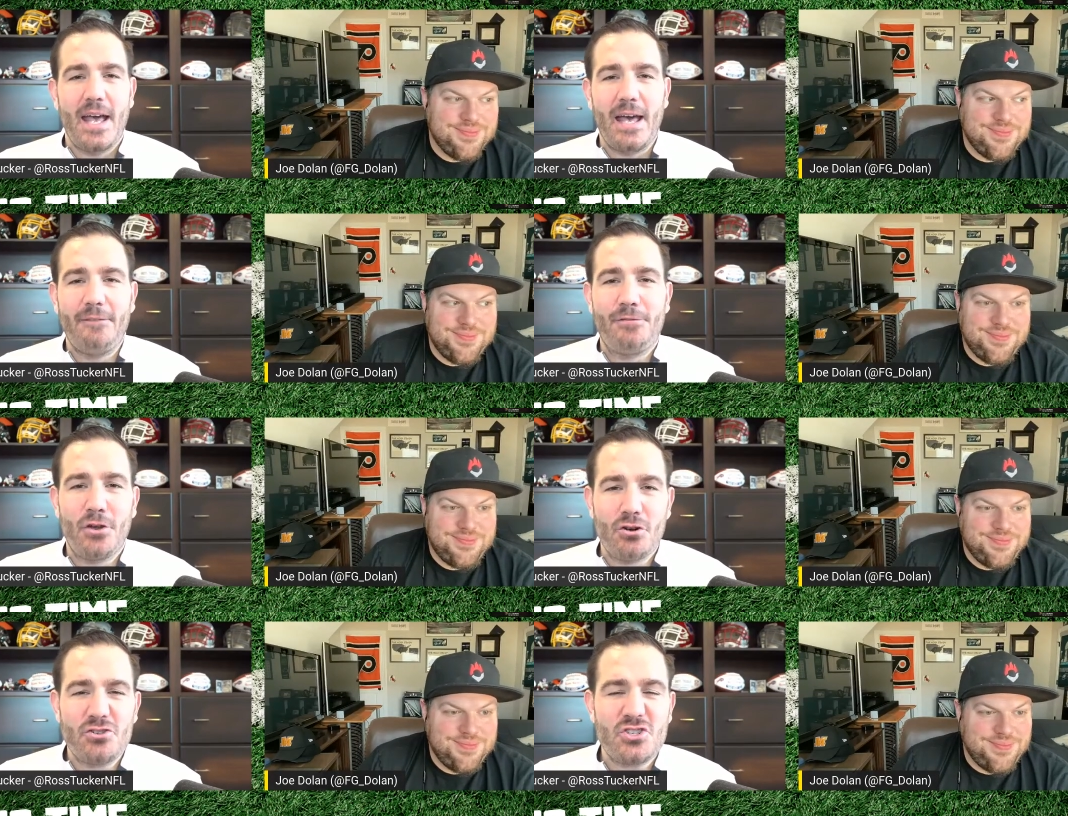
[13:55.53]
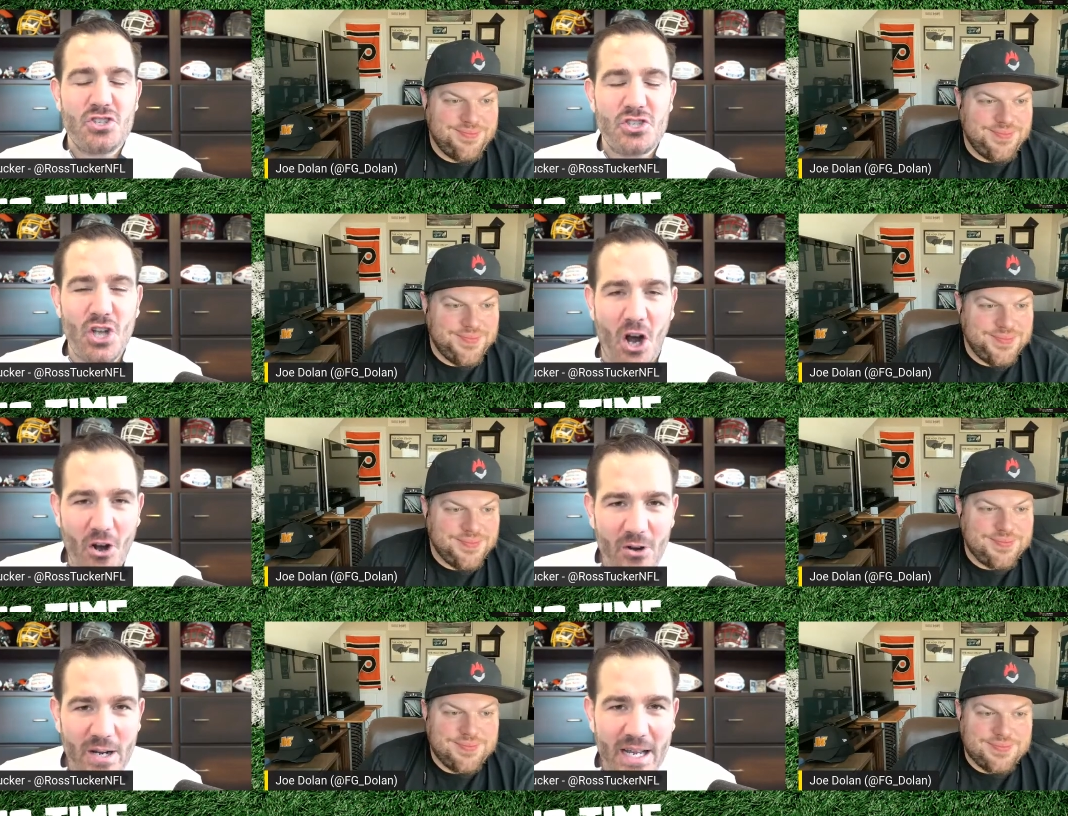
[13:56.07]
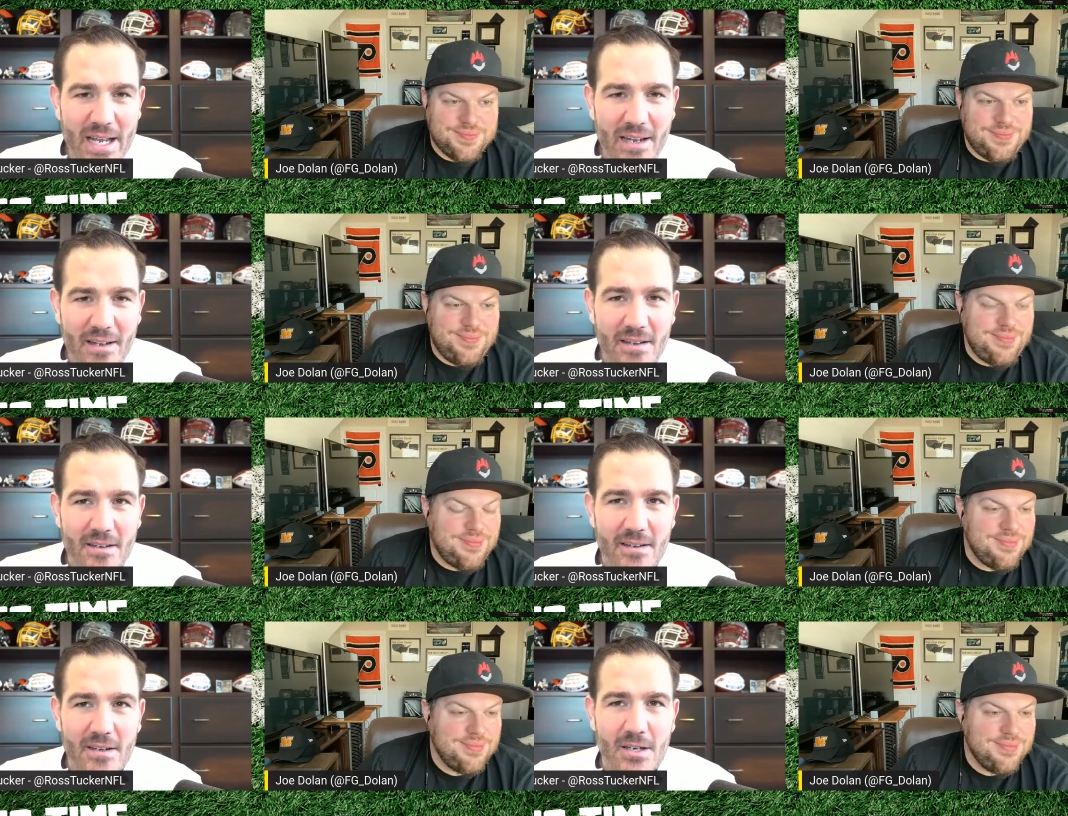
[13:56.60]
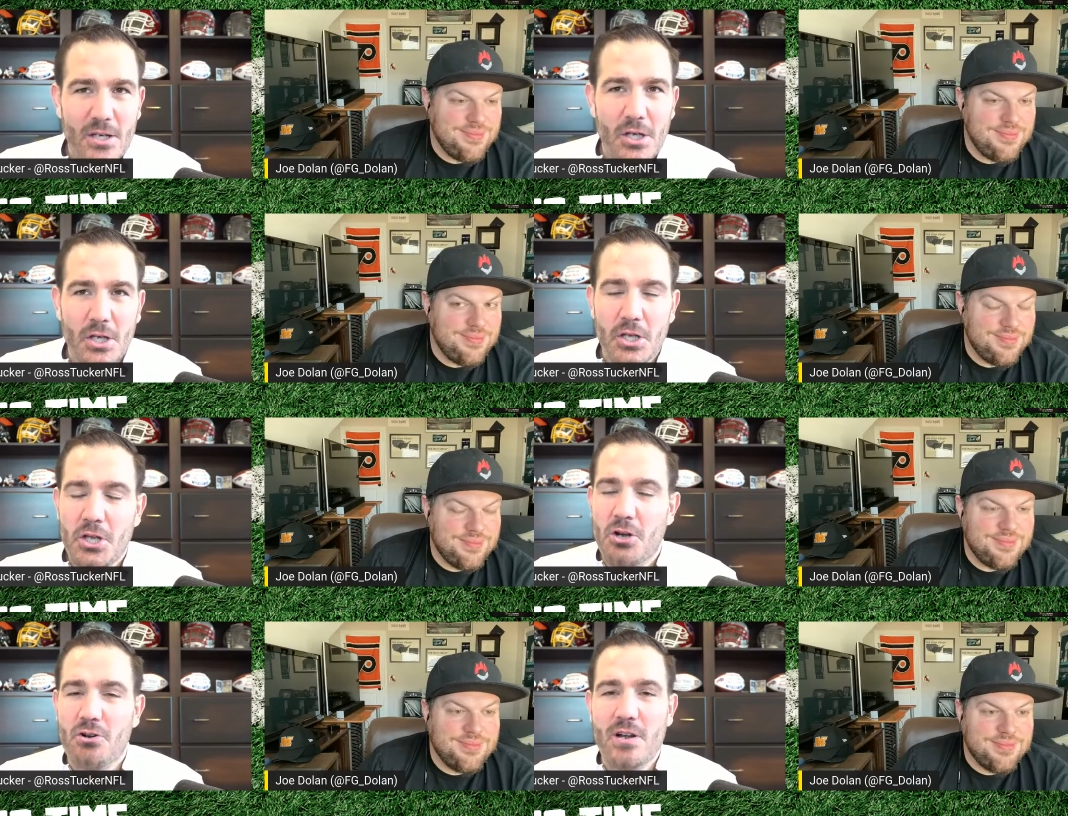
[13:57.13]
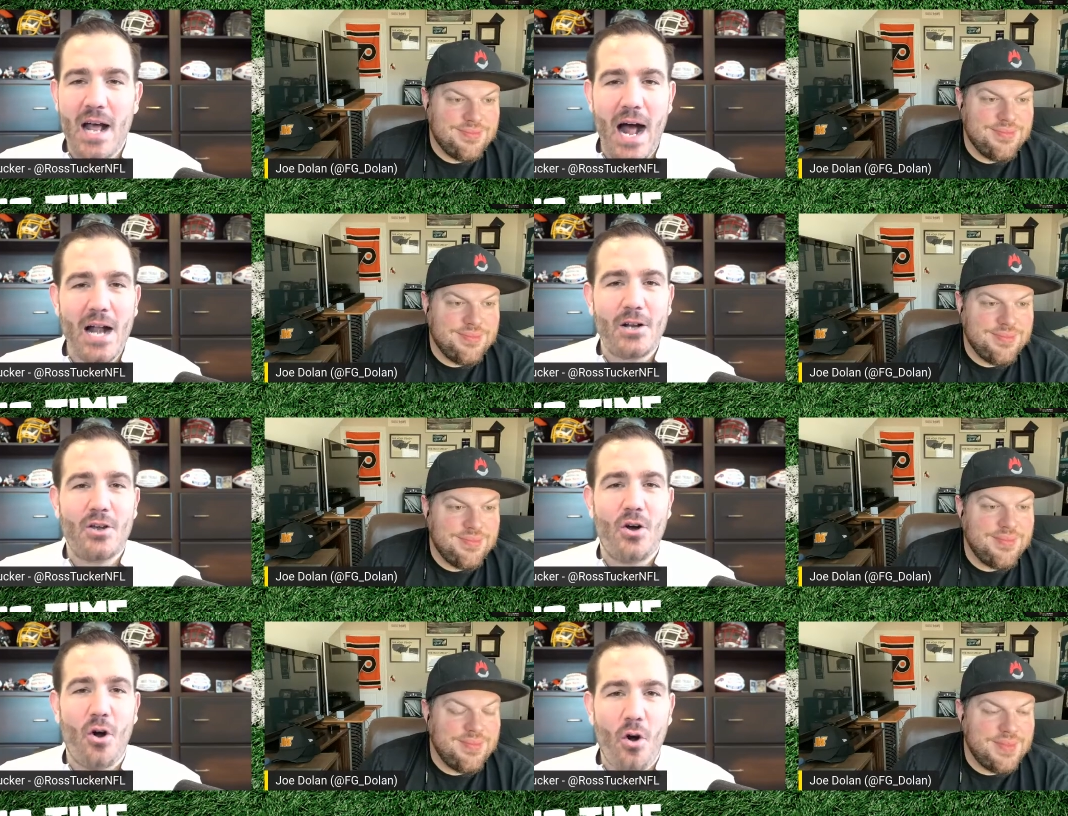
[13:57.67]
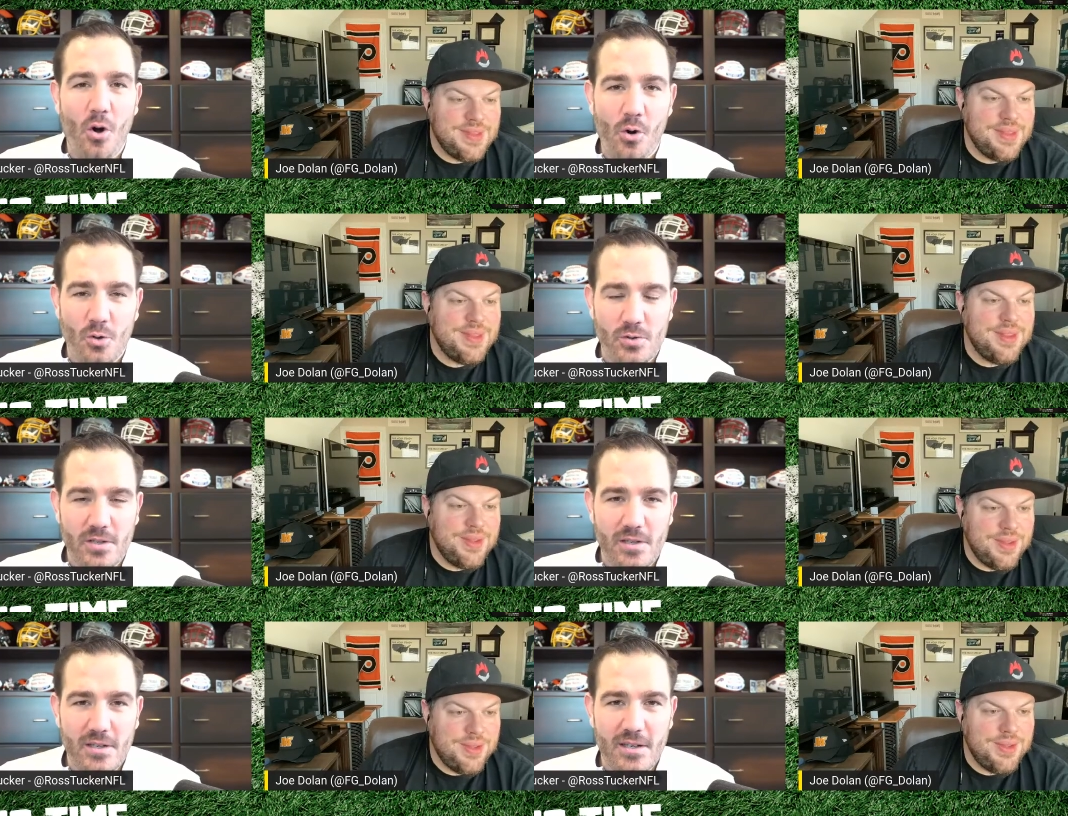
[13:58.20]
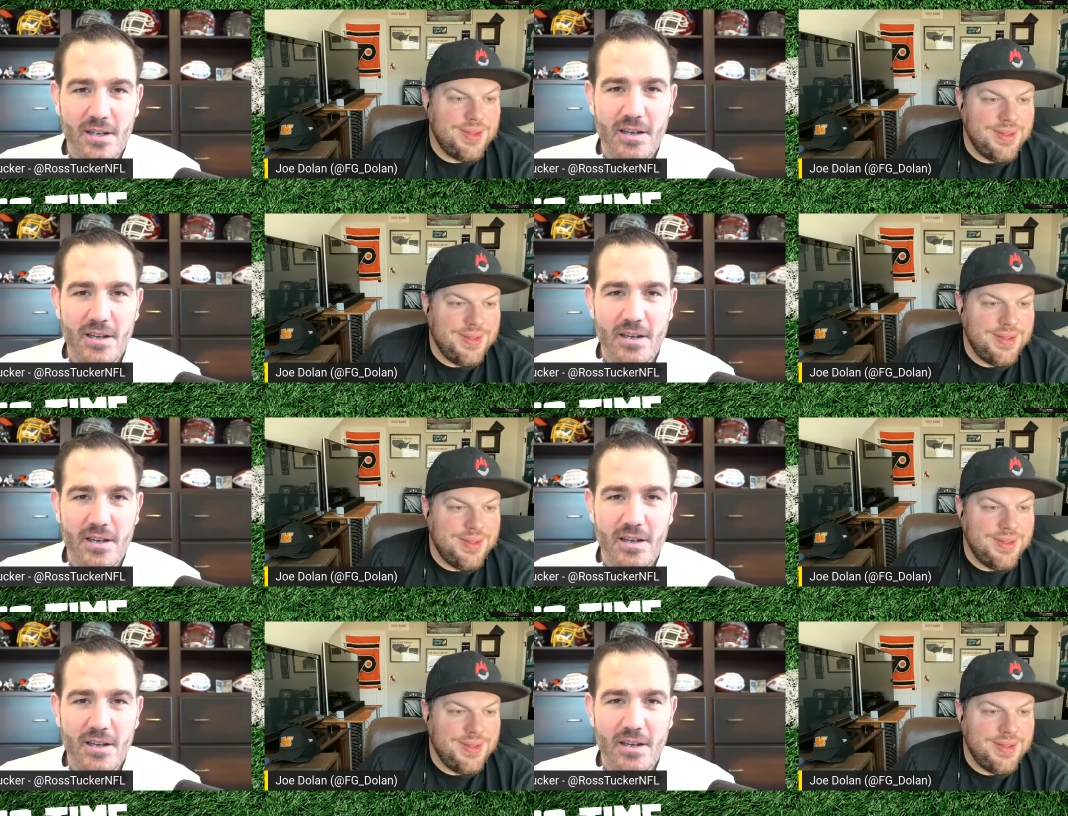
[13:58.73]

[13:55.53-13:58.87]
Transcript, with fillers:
Speaker 1: If you're starting, you're not cold.